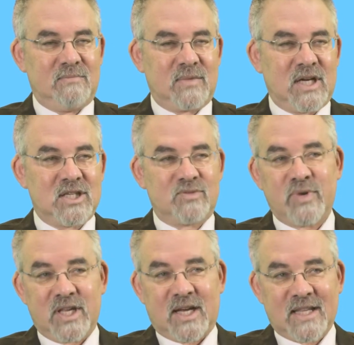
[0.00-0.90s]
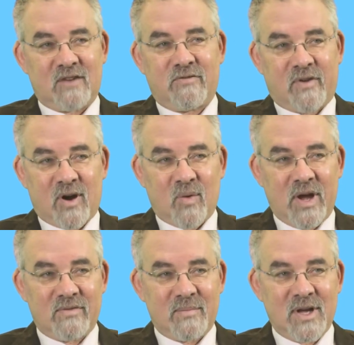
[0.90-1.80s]
because it's really not that far away
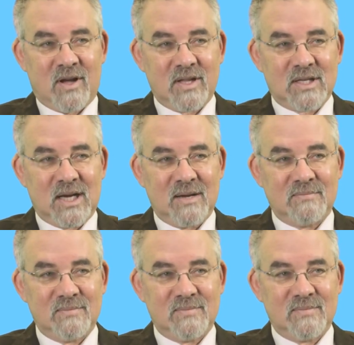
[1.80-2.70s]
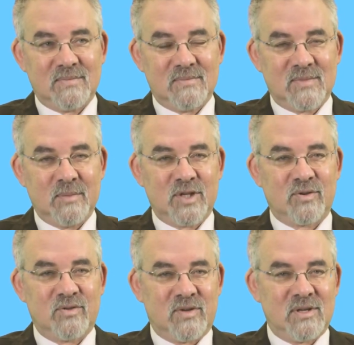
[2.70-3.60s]
from me all the time, to be
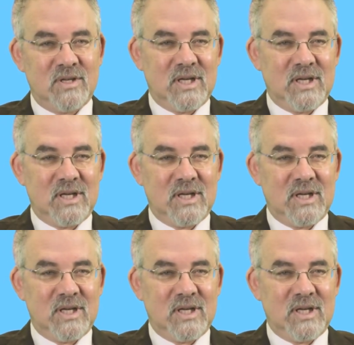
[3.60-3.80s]
truthful.